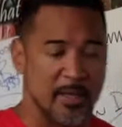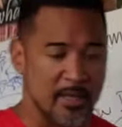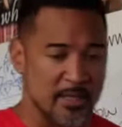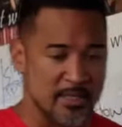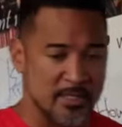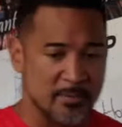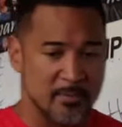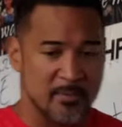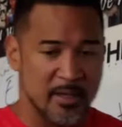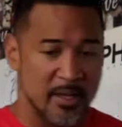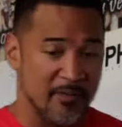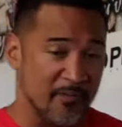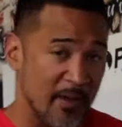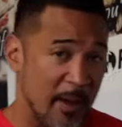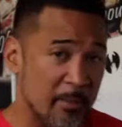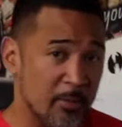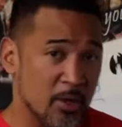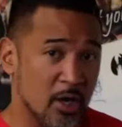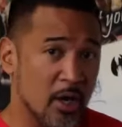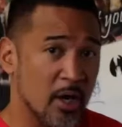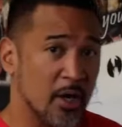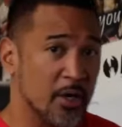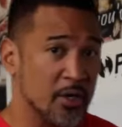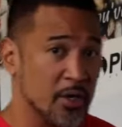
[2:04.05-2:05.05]
Because if
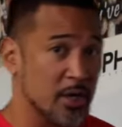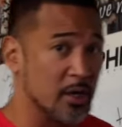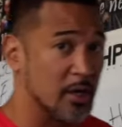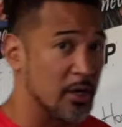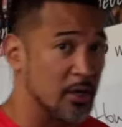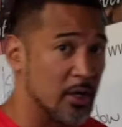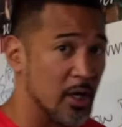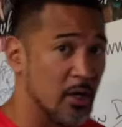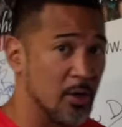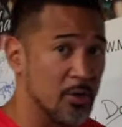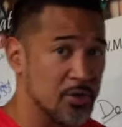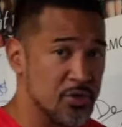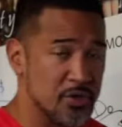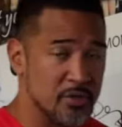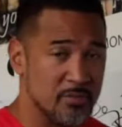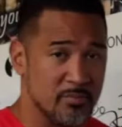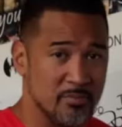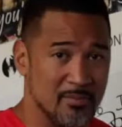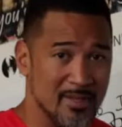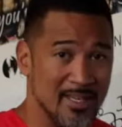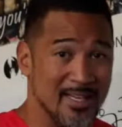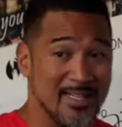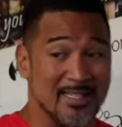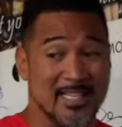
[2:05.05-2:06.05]
I'm calling you a
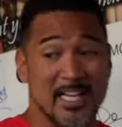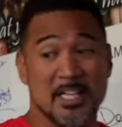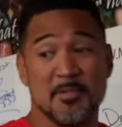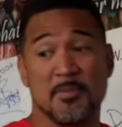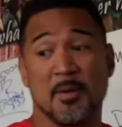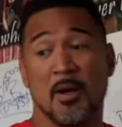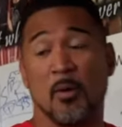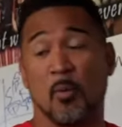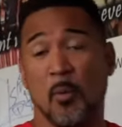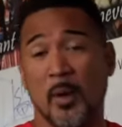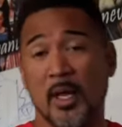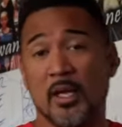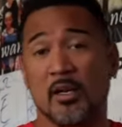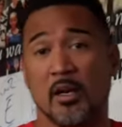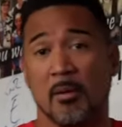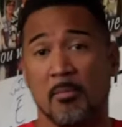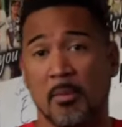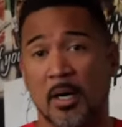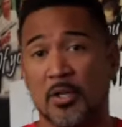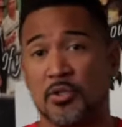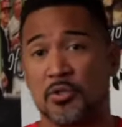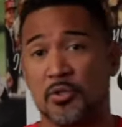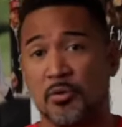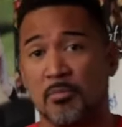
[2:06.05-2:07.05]
coach and it takes me a week,
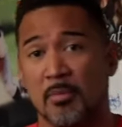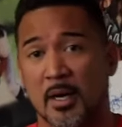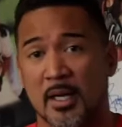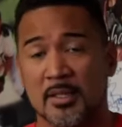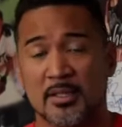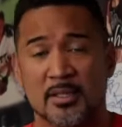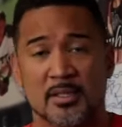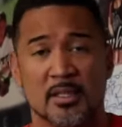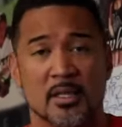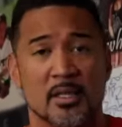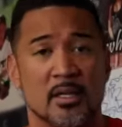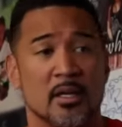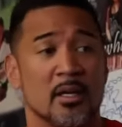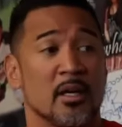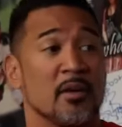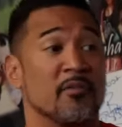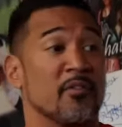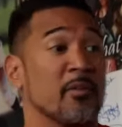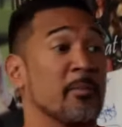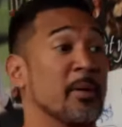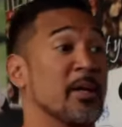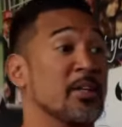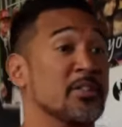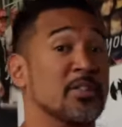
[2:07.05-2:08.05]
a month, 2 months
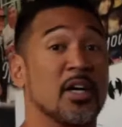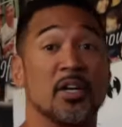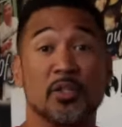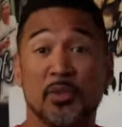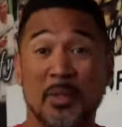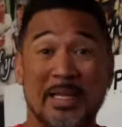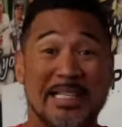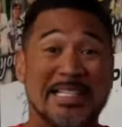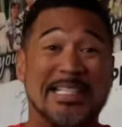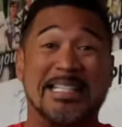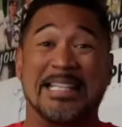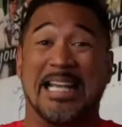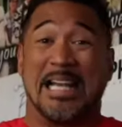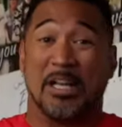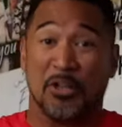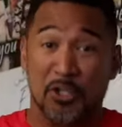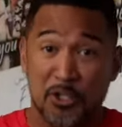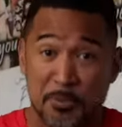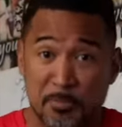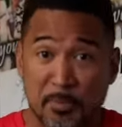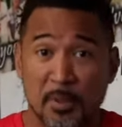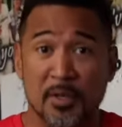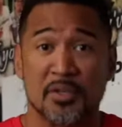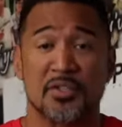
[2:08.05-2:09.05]
for me to talk to a
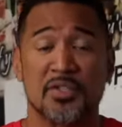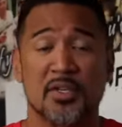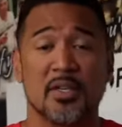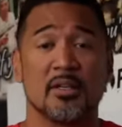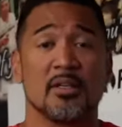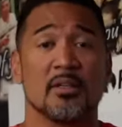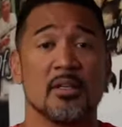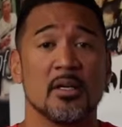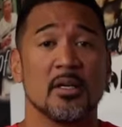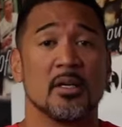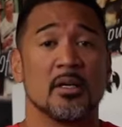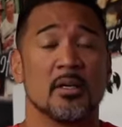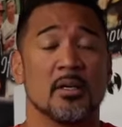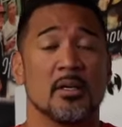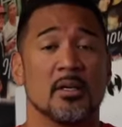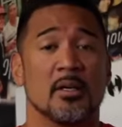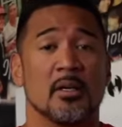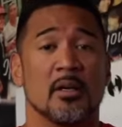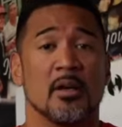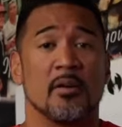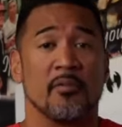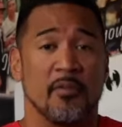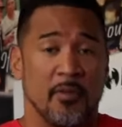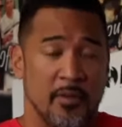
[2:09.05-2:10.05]
salesperson,
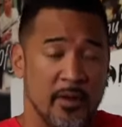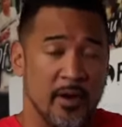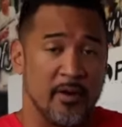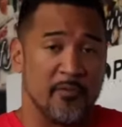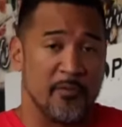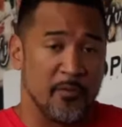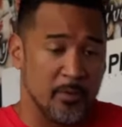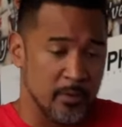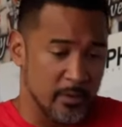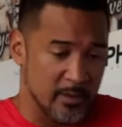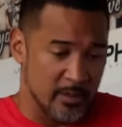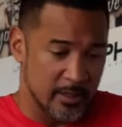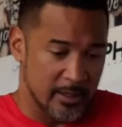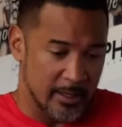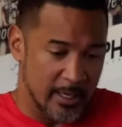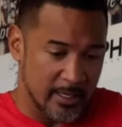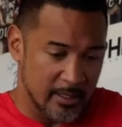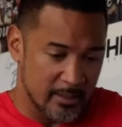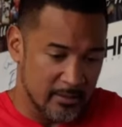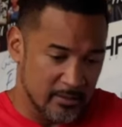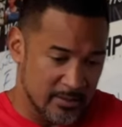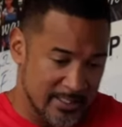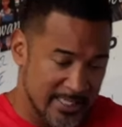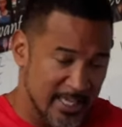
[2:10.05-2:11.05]
for therefore
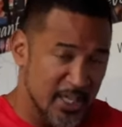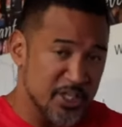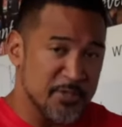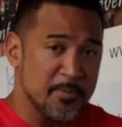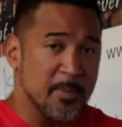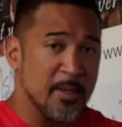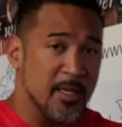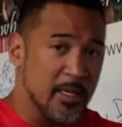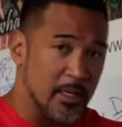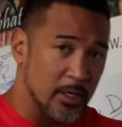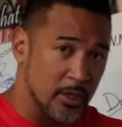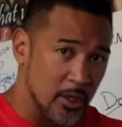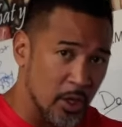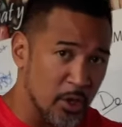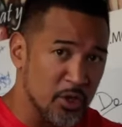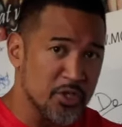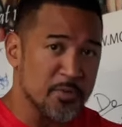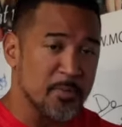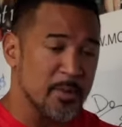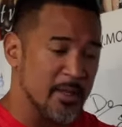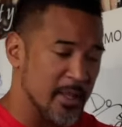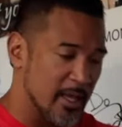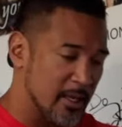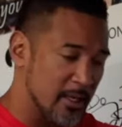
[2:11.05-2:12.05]
they can teach me and
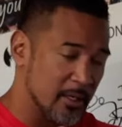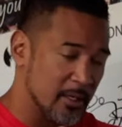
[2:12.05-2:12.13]
coach me,